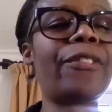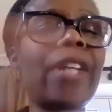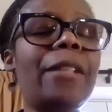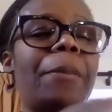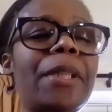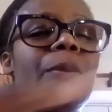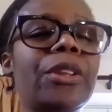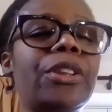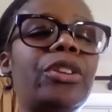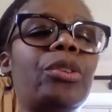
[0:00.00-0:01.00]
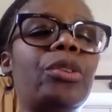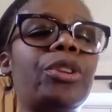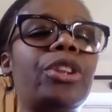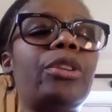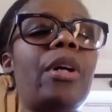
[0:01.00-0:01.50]
anybody wants to
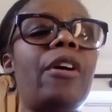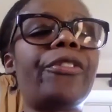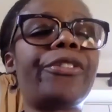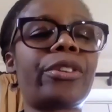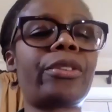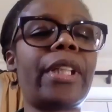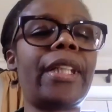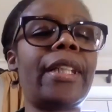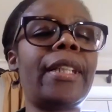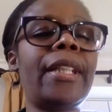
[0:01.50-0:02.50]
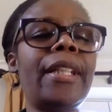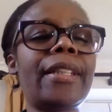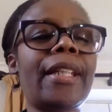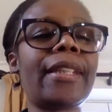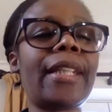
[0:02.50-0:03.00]
talk to you off screen,
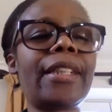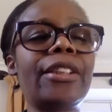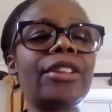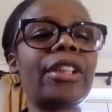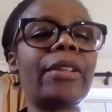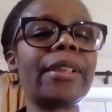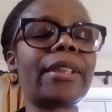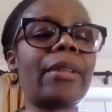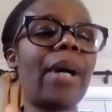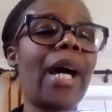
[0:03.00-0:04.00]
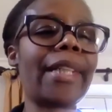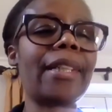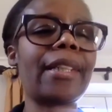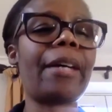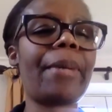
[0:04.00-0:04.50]
that they can do it? So I
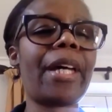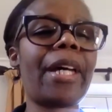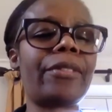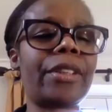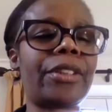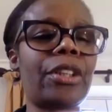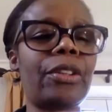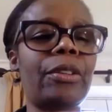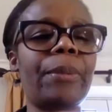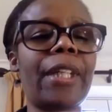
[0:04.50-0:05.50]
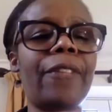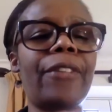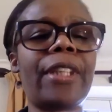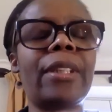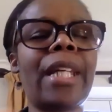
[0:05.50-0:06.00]
can come out of the Zoom, but
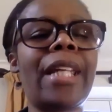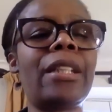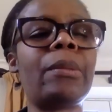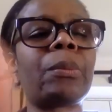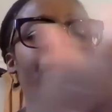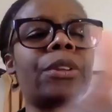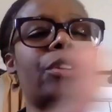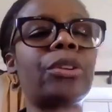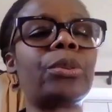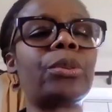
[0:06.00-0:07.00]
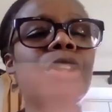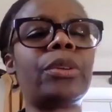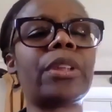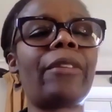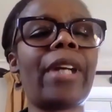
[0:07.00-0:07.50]
if anyone wants to talk to
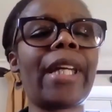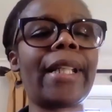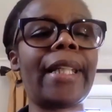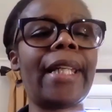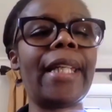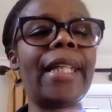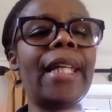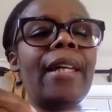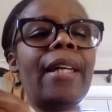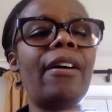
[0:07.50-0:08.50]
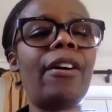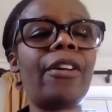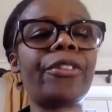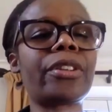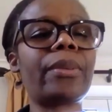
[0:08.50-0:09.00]
you directly
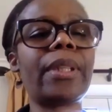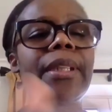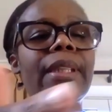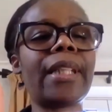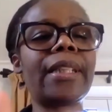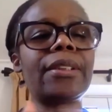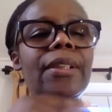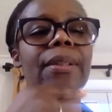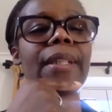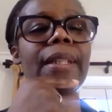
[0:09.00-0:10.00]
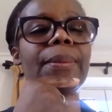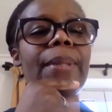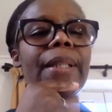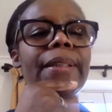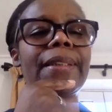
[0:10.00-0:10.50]
off screen, they can do that as
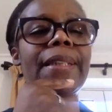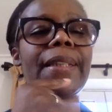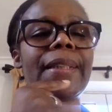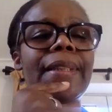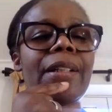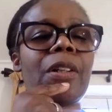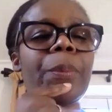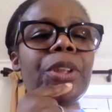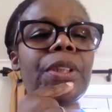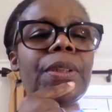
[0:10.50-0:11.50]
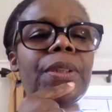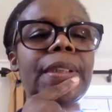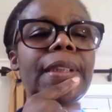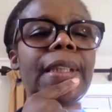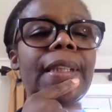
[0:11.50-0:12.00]
well. Is there that
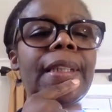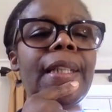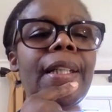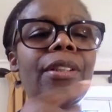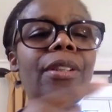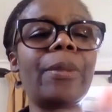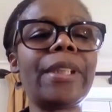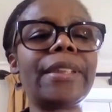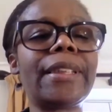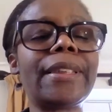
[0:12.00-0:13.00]
opportunity? Are you willing to